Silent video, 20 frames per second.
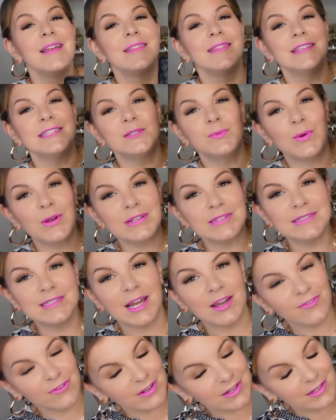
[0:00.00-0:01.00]
This one
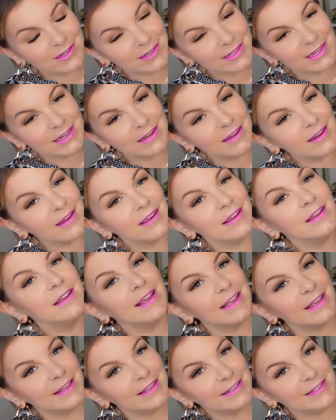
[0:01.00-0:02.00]
definitely
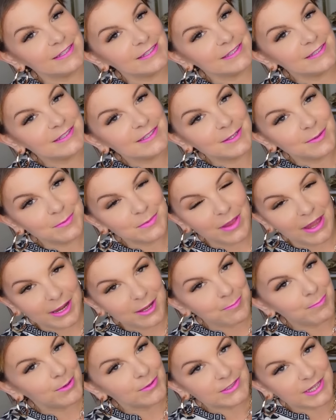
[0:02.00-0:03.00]
is like a
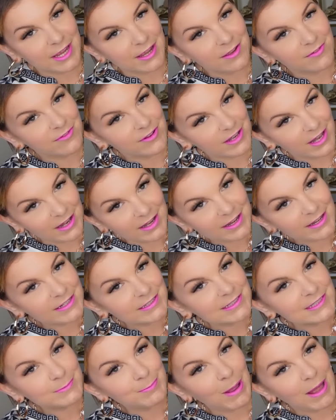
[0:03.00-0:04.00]
Bottega Veneta
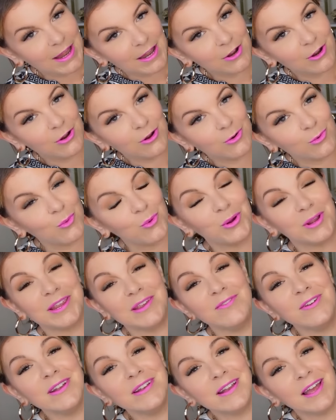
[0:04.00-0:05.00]
inspired, or
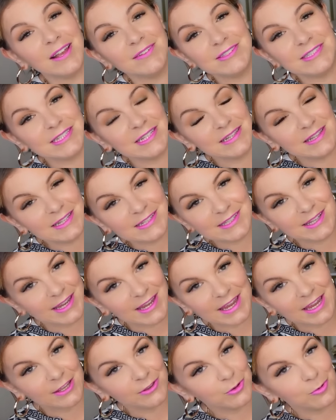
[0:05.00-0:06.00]
even I've seen these like
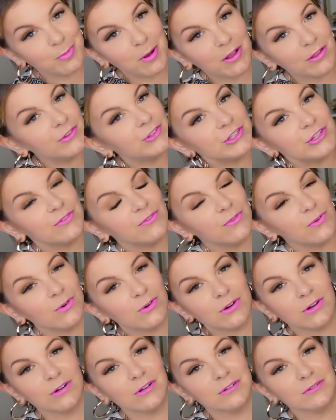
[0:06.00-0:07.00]
at Anthropologie
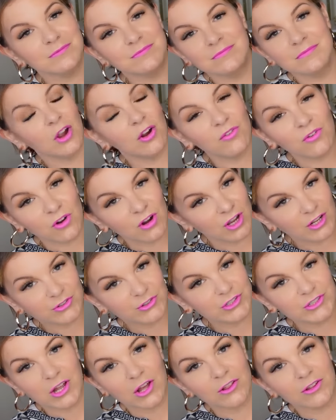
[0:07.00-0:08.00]
for over
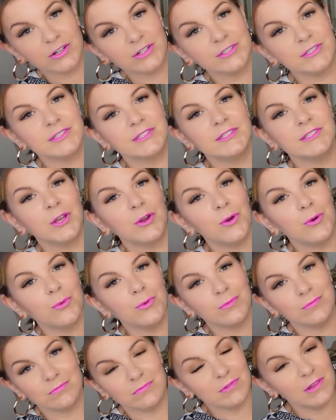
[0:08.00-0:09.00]
$100. So
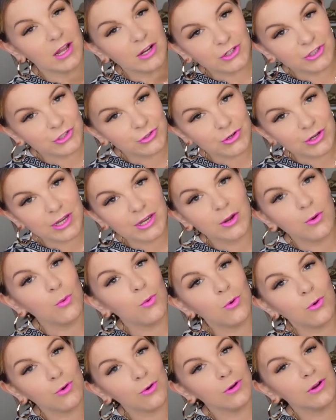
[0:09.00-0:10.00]
luxury
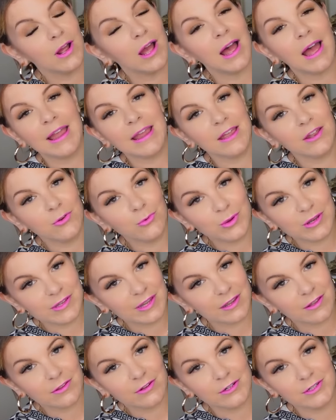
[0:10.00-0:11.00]
or high-end
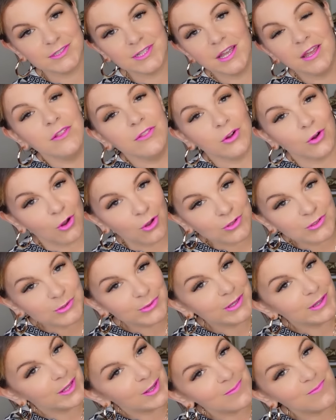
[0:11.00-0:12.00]
retailers, they're all
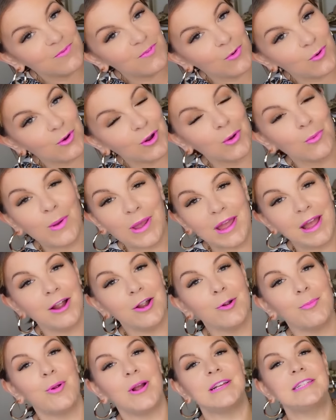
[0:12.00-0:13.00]
doing them for a way
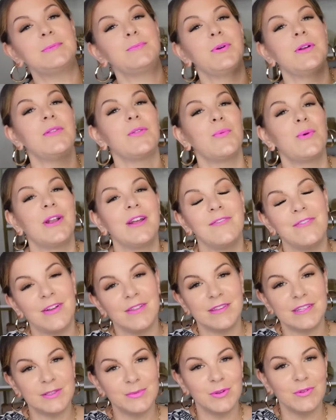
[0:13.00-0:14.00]
higher price point than what I
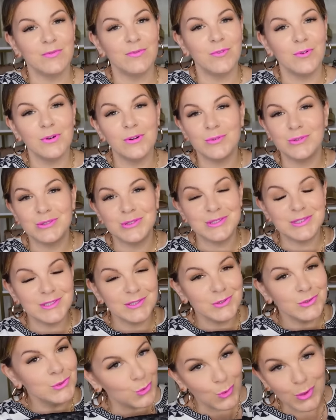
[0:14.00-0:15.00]
found this one for, which
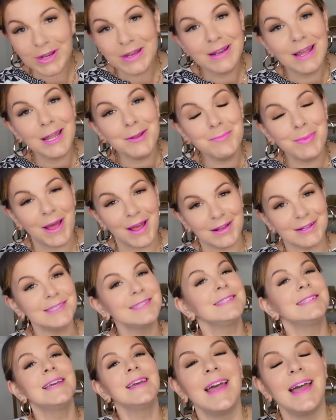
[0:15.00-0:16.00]
is 29
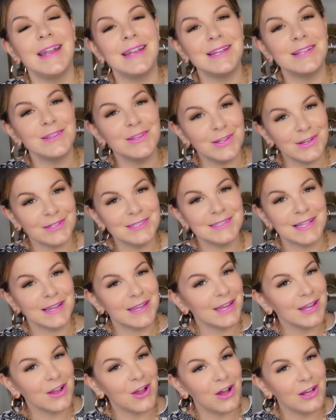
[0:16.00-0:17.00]
bucks. And it looks like
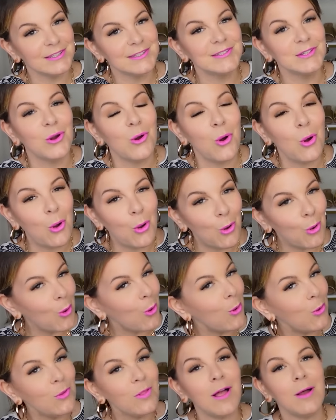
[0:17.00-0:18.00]
it costs a
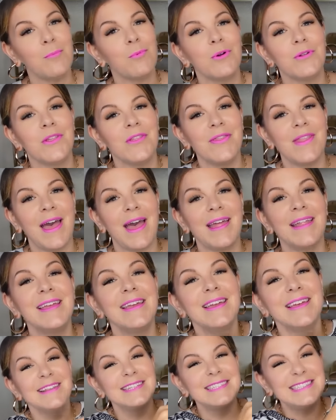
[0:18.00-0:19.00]
whole lot more than that.
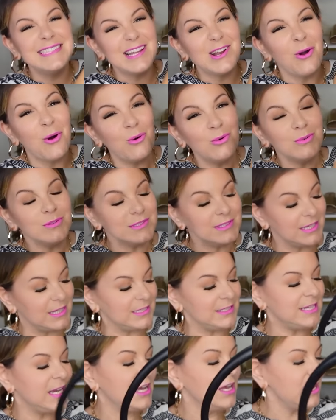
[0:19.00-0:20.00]
This thing holds a
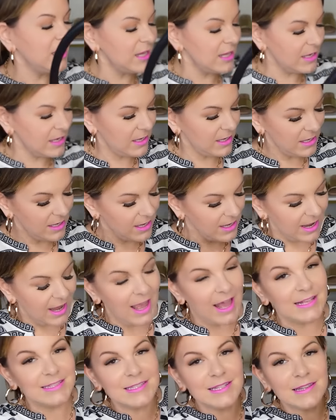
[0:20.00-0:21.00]
ton. It
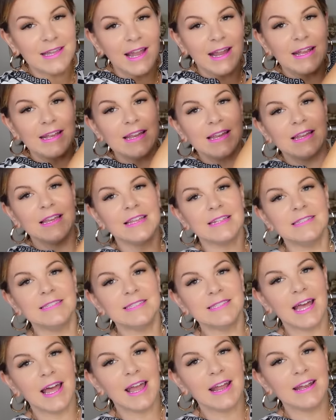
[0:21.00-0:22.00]
has a lining
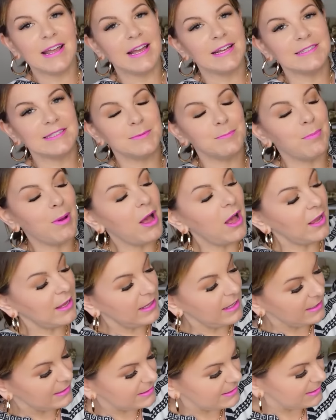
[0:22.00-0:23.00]
inside. It has some
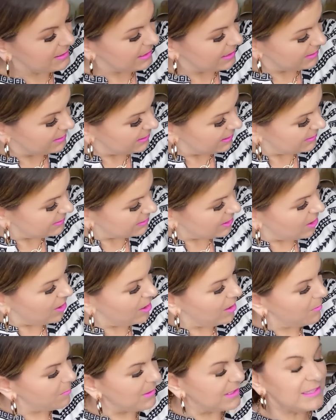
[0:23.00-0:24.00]
pockets. It does
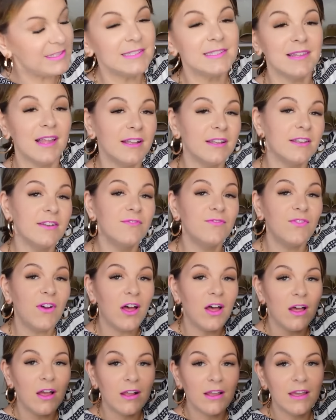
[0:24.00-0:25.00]
come, this is London
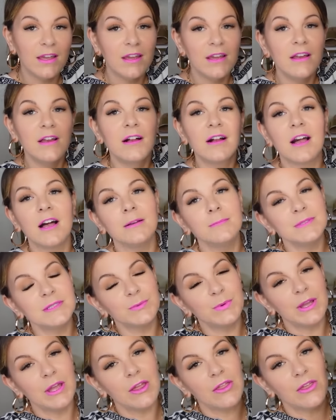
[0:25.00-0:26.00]
Fog, comes
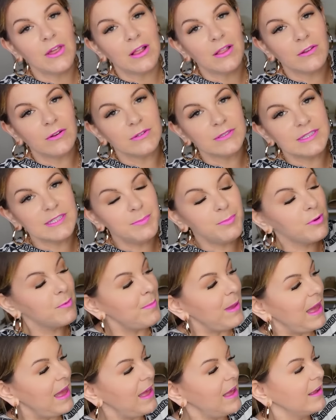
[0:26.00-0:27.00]
with a little zipper
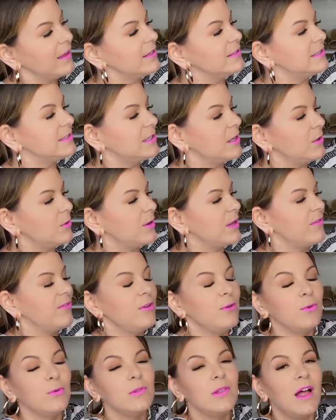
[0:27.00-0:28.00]
bag. So if
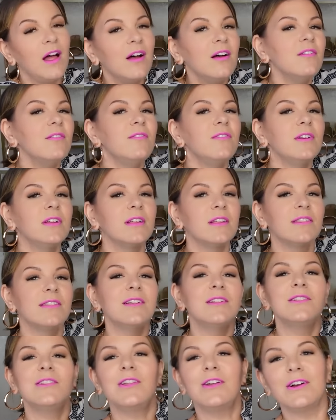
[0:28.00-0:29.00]
you love the
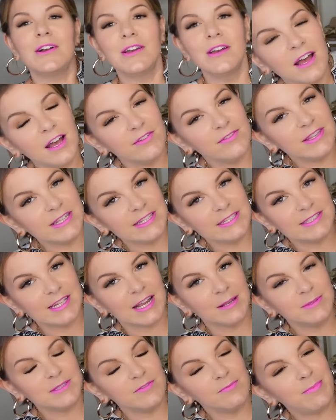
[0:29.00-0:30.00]
look of these
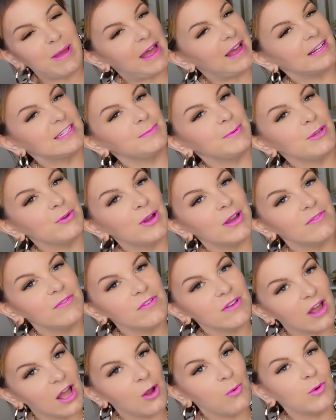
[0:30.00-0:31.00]
types of bags, but you have
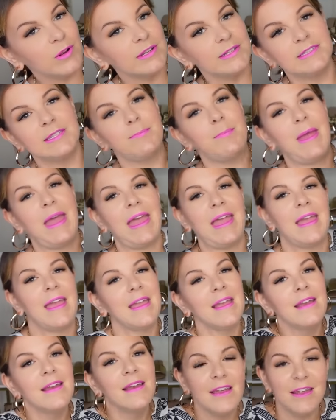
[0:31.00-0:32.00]
not wanted to
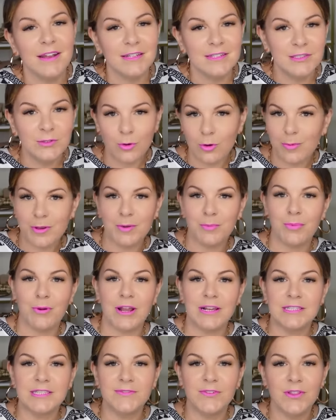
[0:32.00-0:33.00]
pay an exorbitant
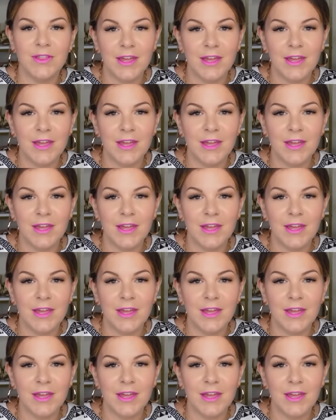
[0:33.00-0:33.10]
price for